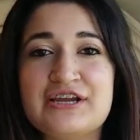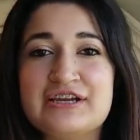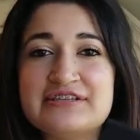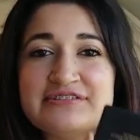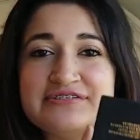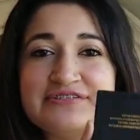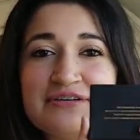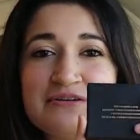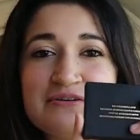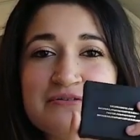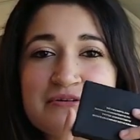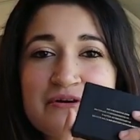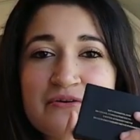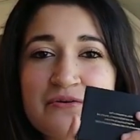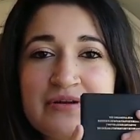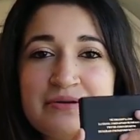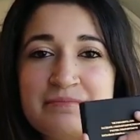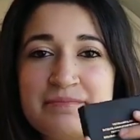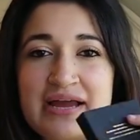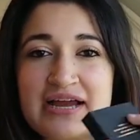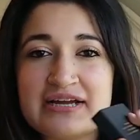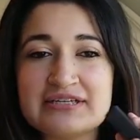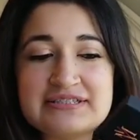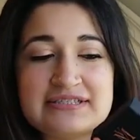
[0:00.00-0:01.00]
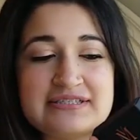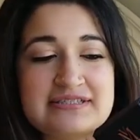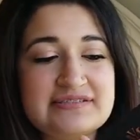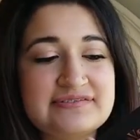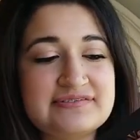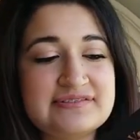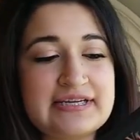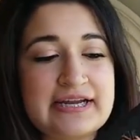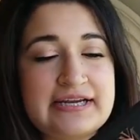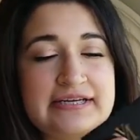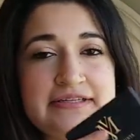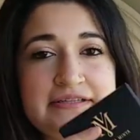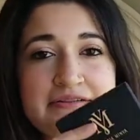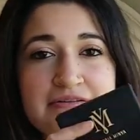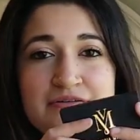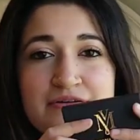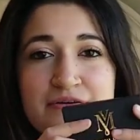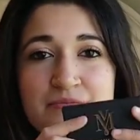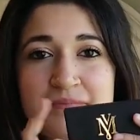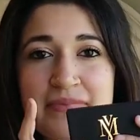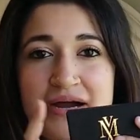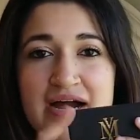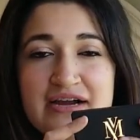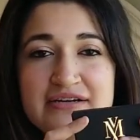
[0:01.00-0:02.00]
So going back to this tiny little
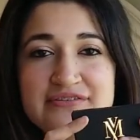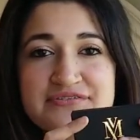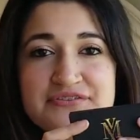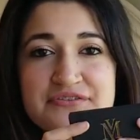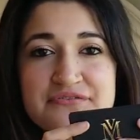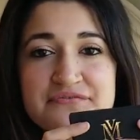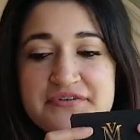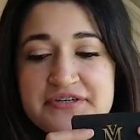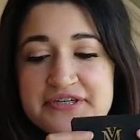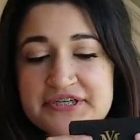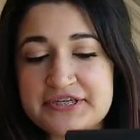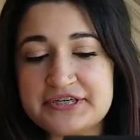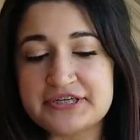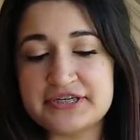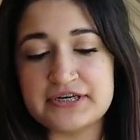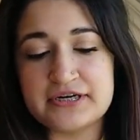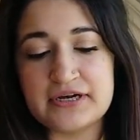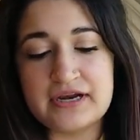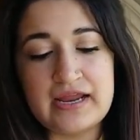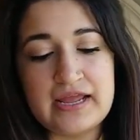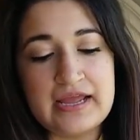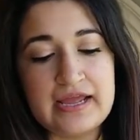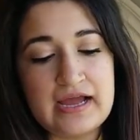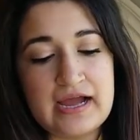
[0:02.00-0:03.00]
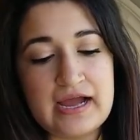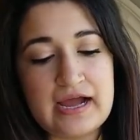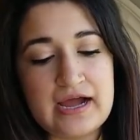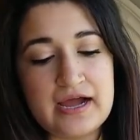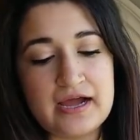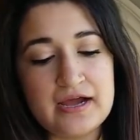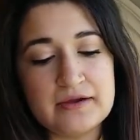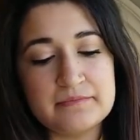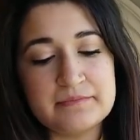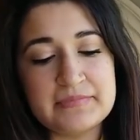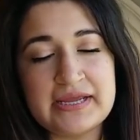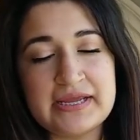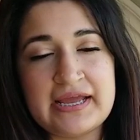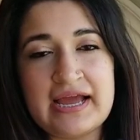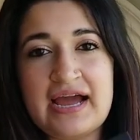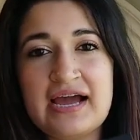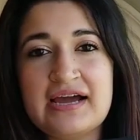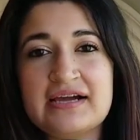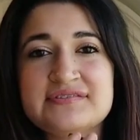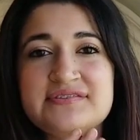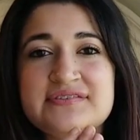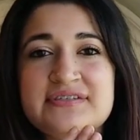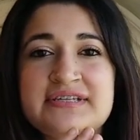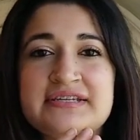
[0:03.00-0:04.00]
box over here, it
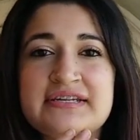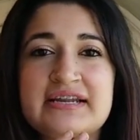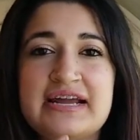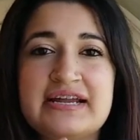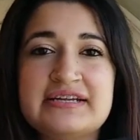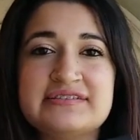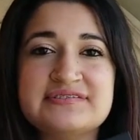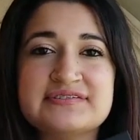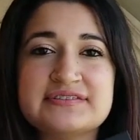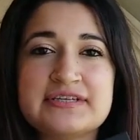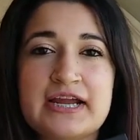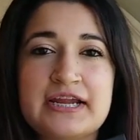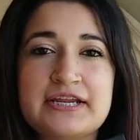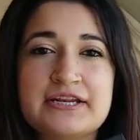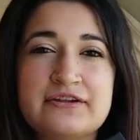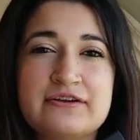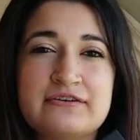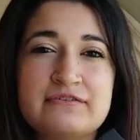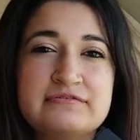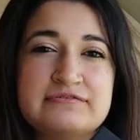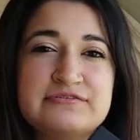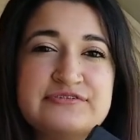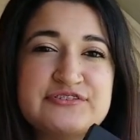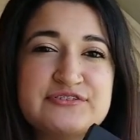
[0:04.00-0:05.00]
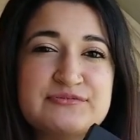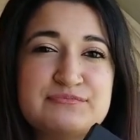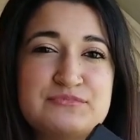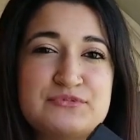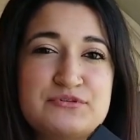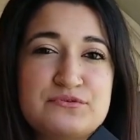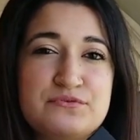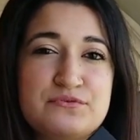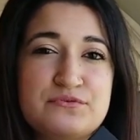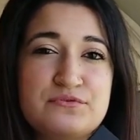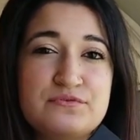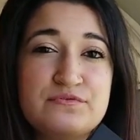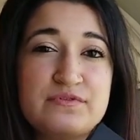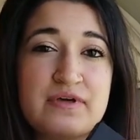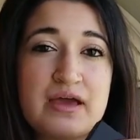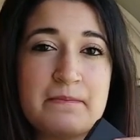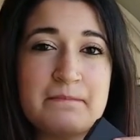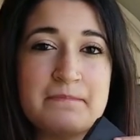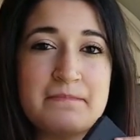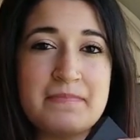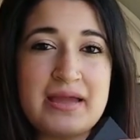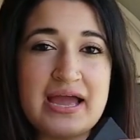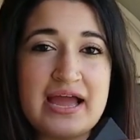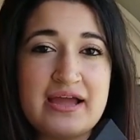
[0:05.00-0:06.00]
has a nice kind of smooth
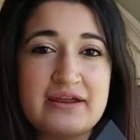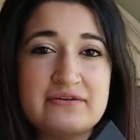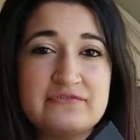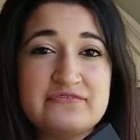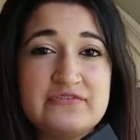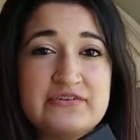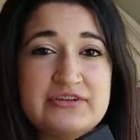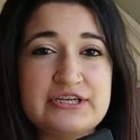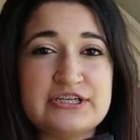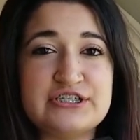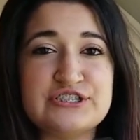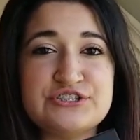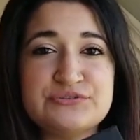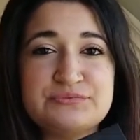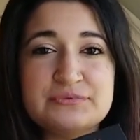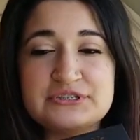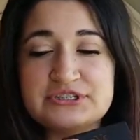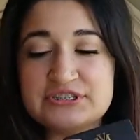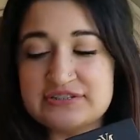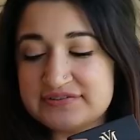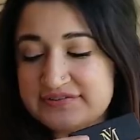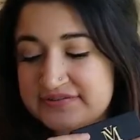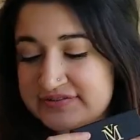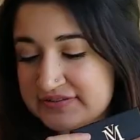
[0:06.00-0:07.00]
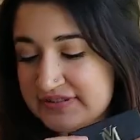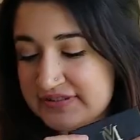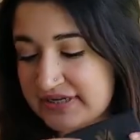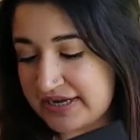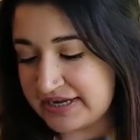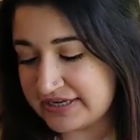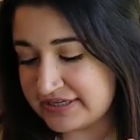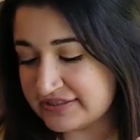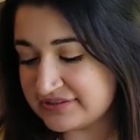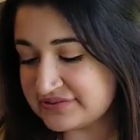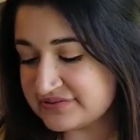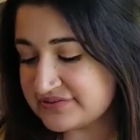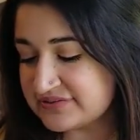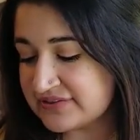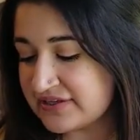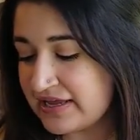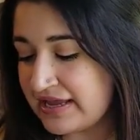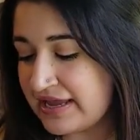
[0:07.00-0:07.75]
matte finish, which is nice.